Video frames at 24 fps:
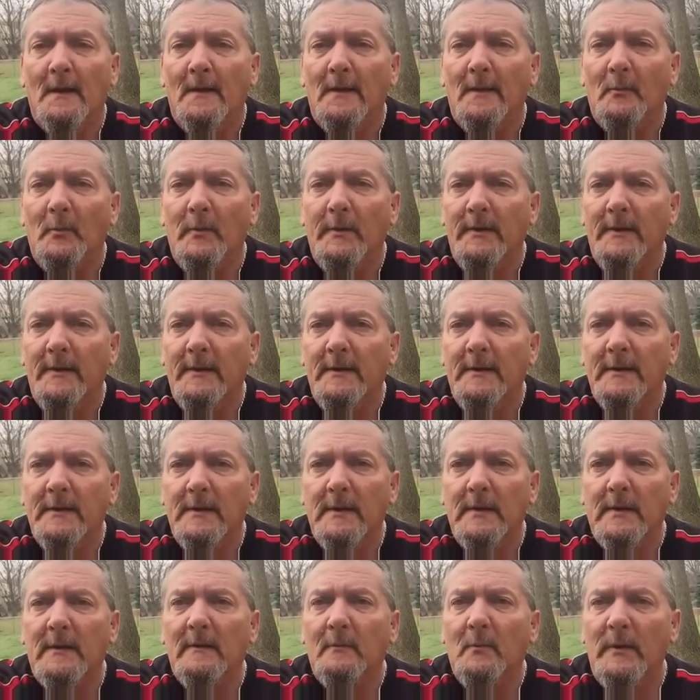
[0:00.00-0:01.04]
And we need to
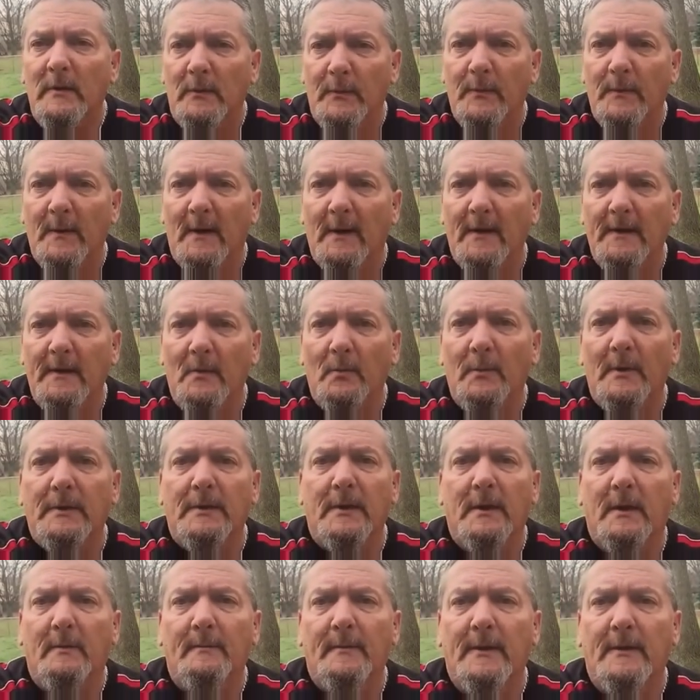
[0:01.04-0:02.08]
see, can we find
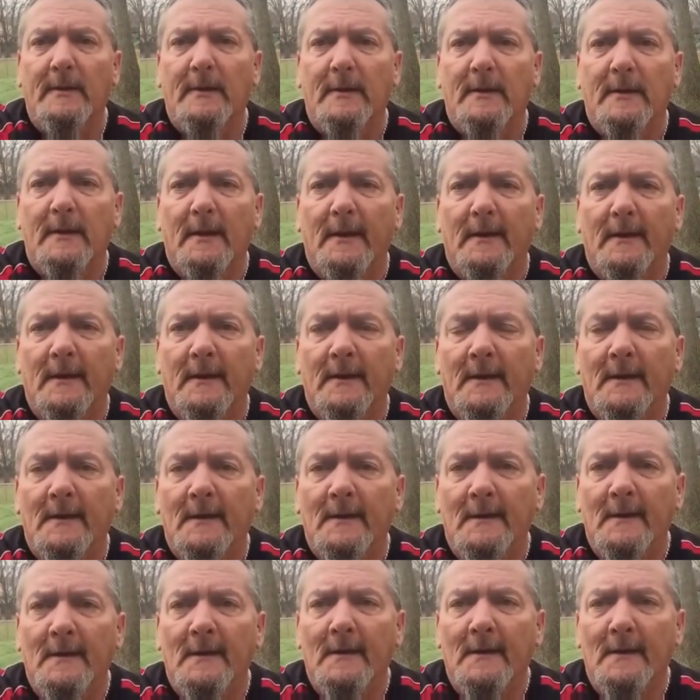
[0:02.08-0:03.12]
what's happening today
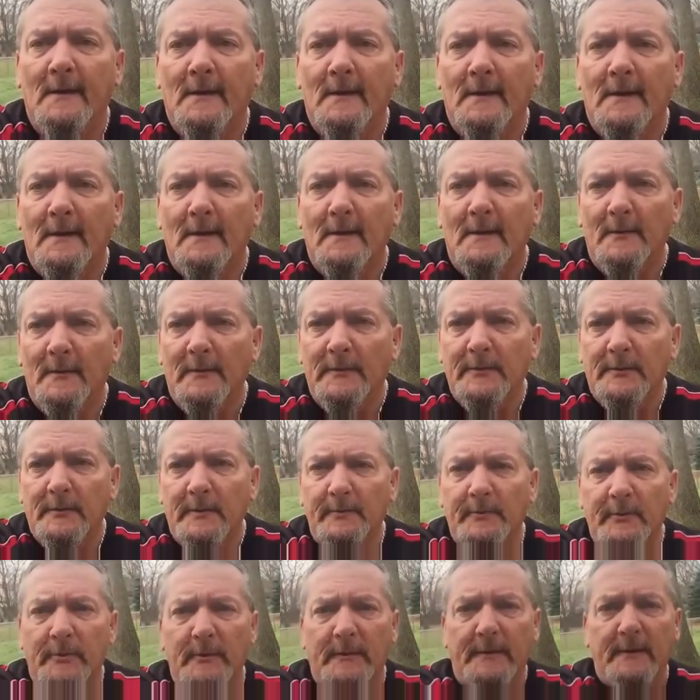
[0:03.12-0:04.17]
in the
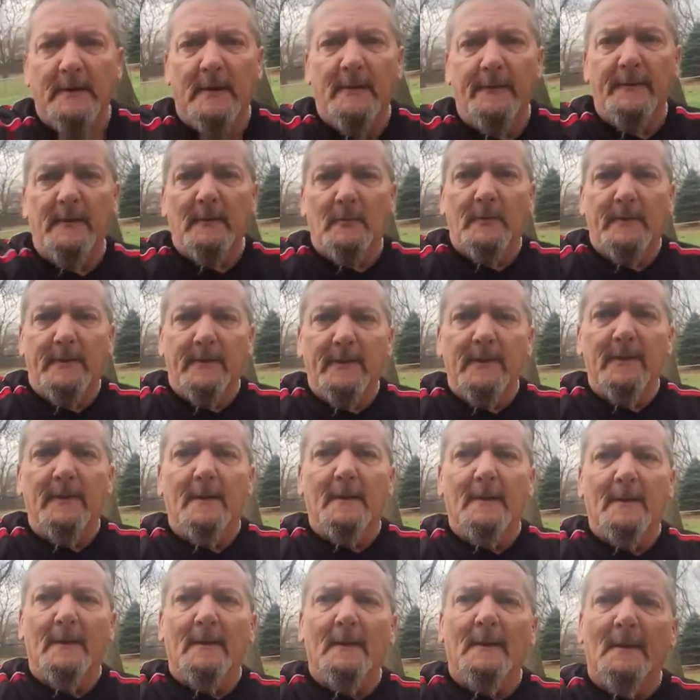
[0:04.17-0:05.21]
scriptures? And I think we
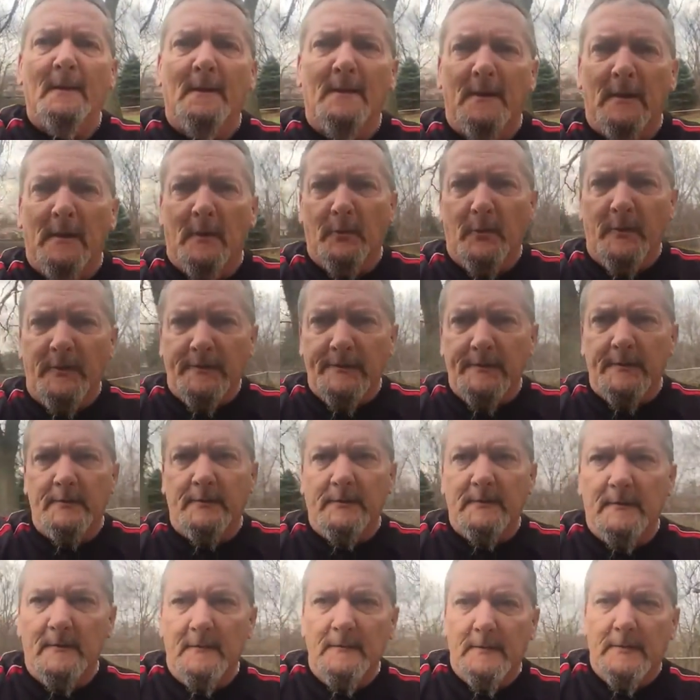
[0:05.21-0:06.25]
can if we
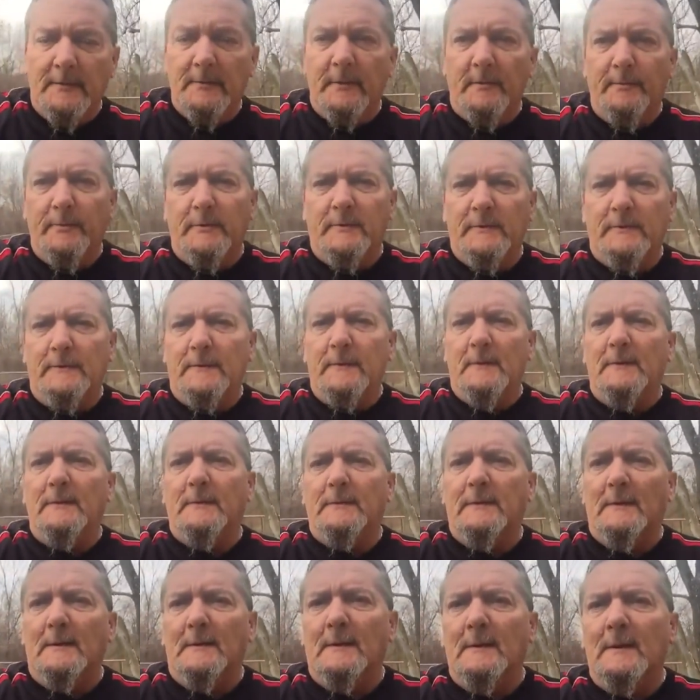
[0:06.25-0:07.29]
search the scriptures
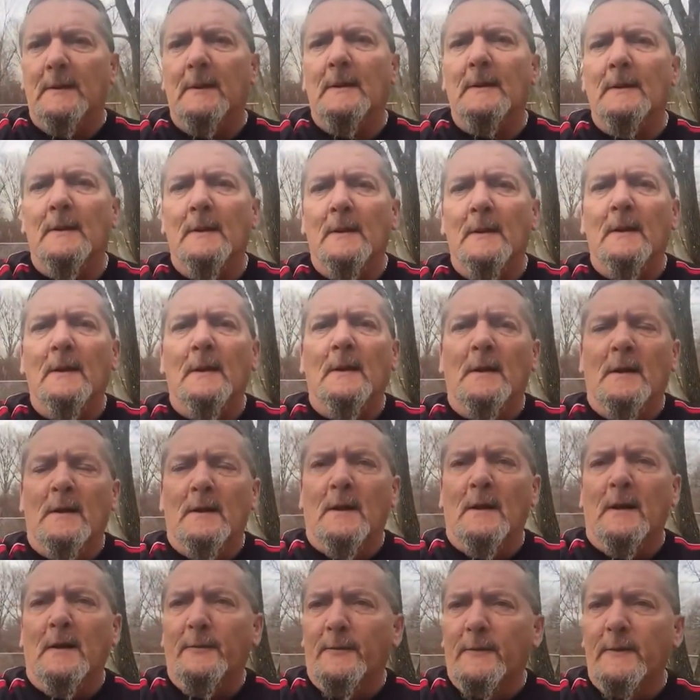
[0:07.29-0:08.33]
diligently.
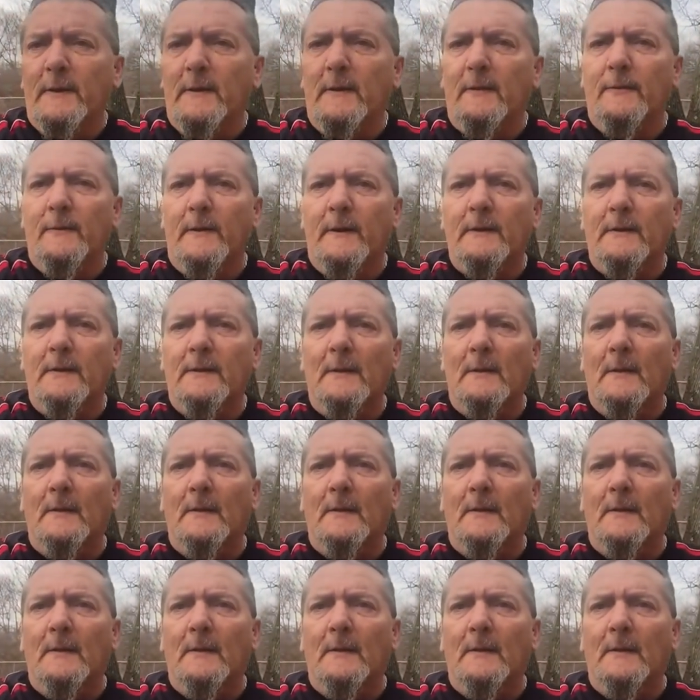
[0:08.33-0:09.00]
I think that